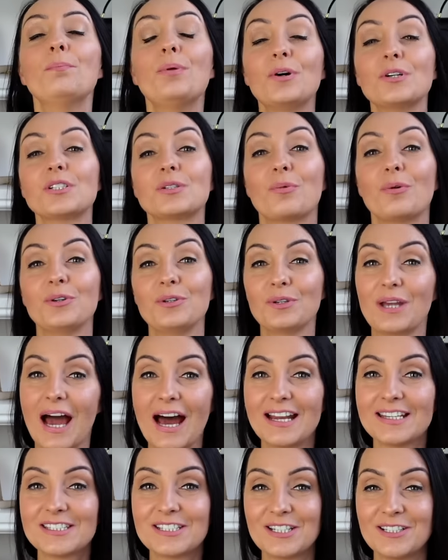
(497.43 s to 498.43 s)
But what you
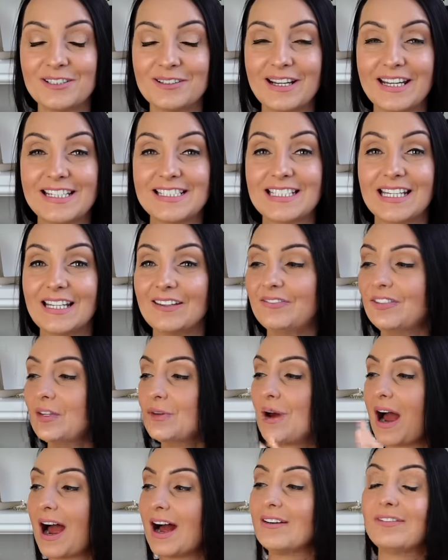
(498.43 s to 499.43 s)
can do is if
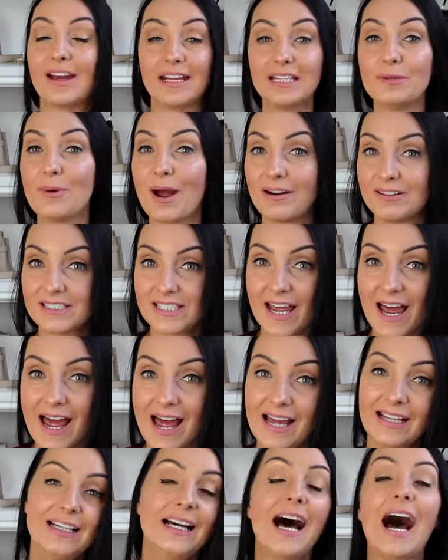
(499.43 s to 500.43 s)
you have any wear and
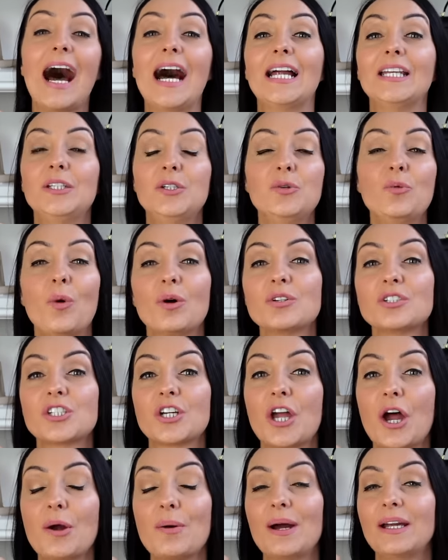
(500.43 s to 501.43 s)
tear and you want to
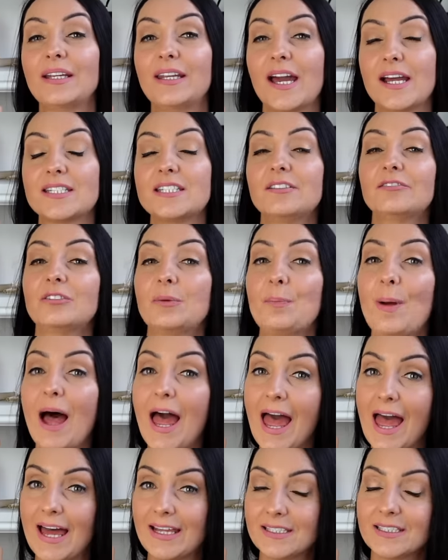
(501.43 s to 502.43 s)
go and get it
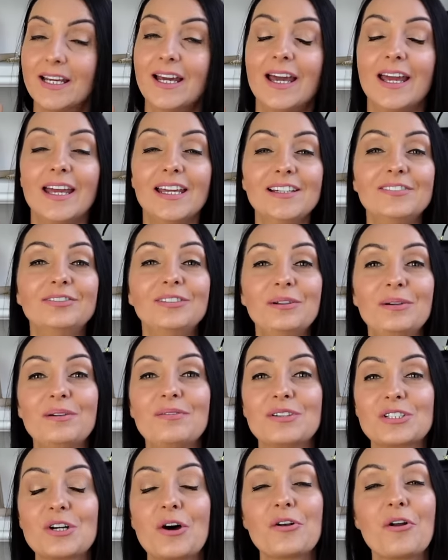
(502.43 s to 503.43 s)
repaired, if Louis
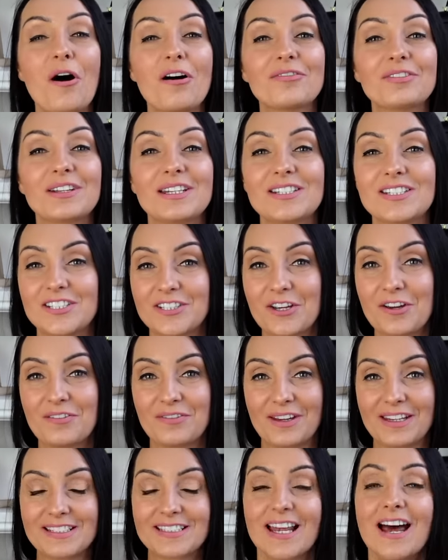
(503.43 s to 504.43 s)
Vuitton offer this
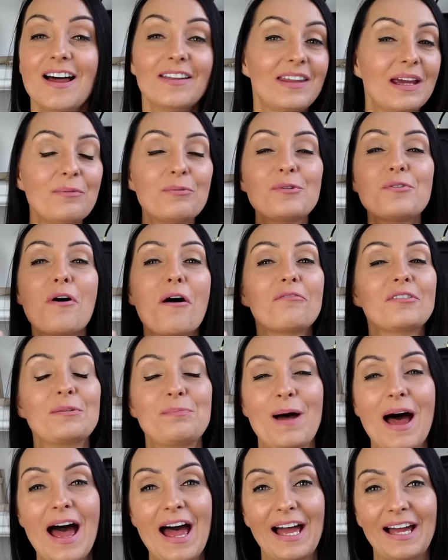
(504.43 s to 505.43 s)
service, they will not
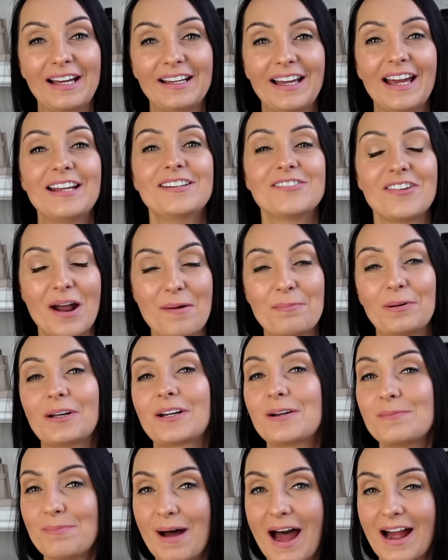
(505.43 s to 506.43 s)
repair a
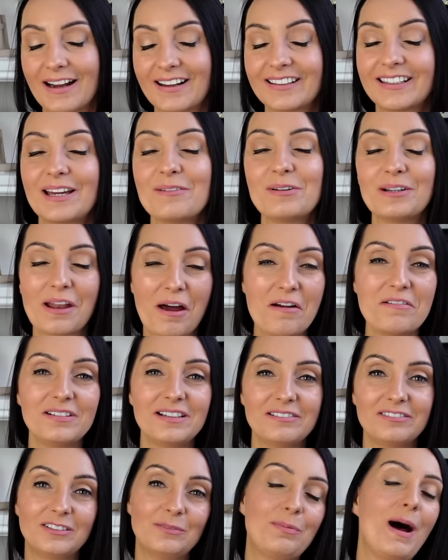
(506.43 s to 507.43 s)
replica bag. They will
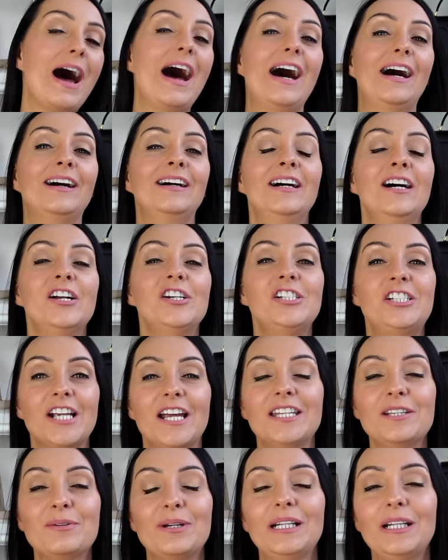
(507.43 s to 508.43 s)
only repair
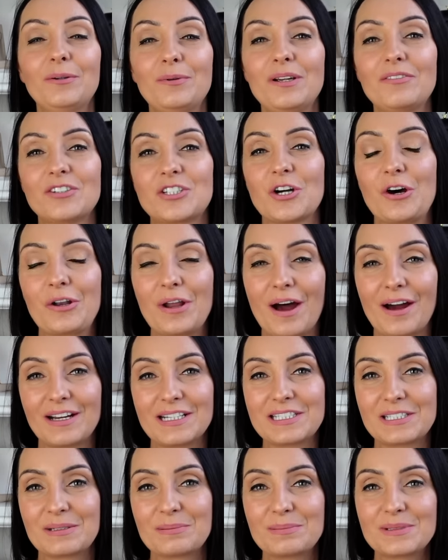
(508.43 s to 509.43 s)
genuine Louis Vuitton
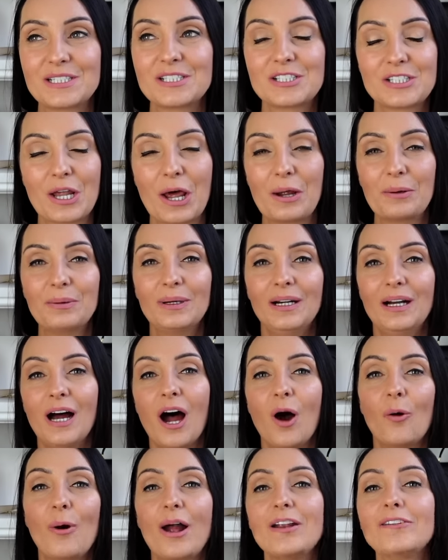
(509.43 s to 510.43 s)
items. So
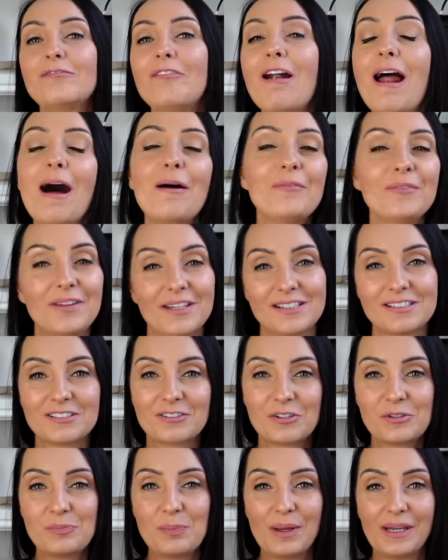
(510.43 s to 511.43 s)
a way around this
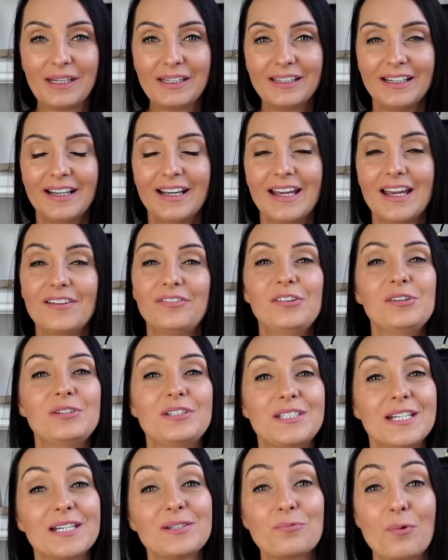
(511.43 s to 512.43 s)
could be if you
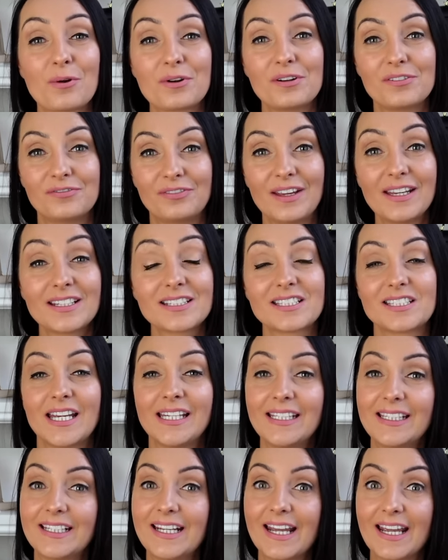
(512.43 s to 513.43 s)
did want a fix,
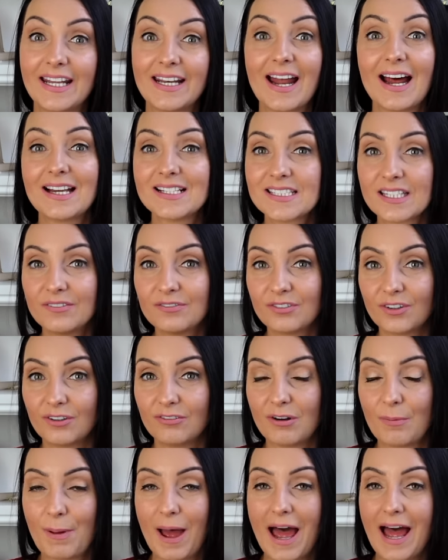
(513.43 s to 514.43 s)
taking it in, asking for a
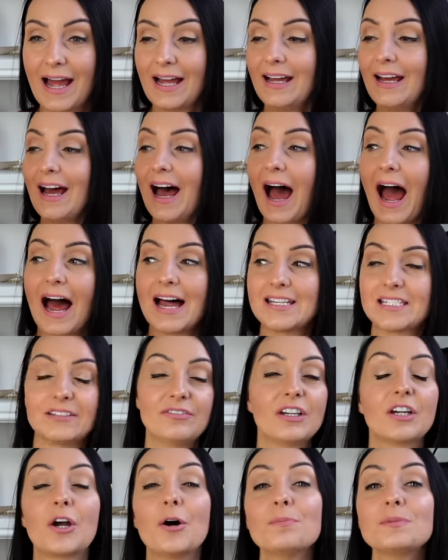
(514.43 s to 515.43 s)
repair, and if
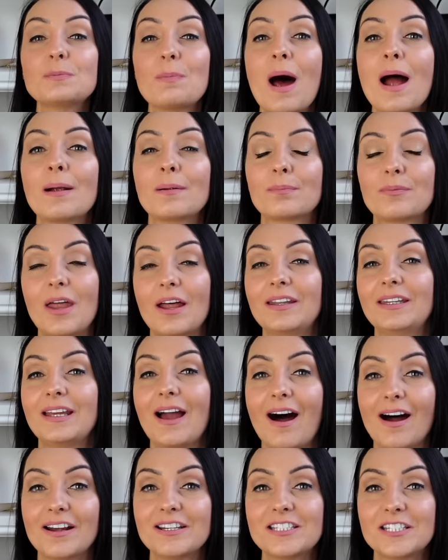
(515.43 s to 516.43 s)
it comes back that the
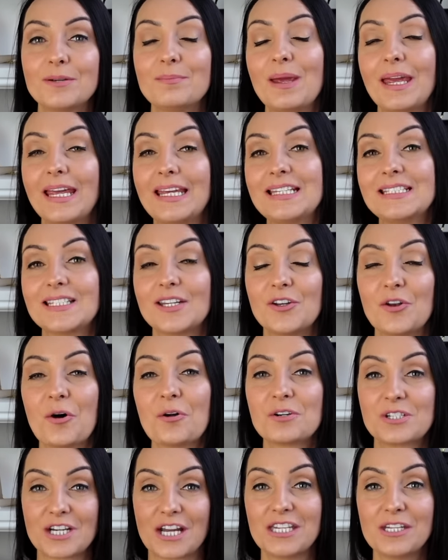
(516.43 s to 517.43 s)
item is
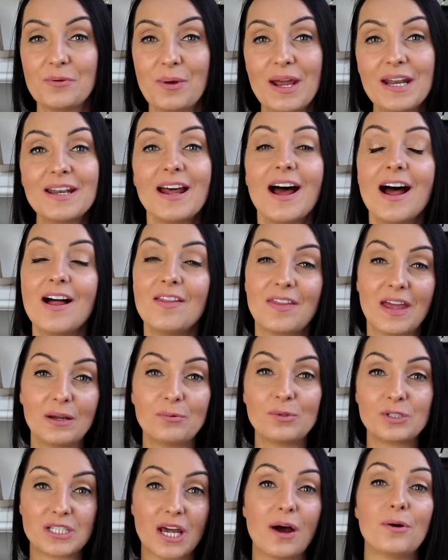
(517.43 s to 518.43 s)
not genuine, they
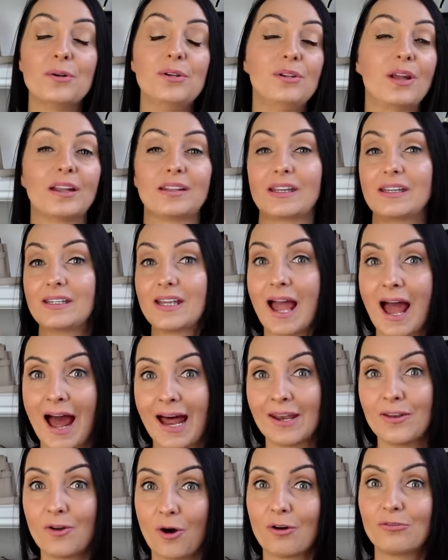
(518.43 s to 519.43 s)
will tell you that they
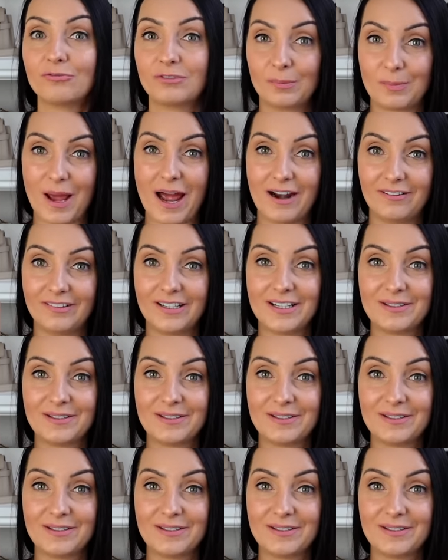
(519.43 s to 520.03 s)
cannot repair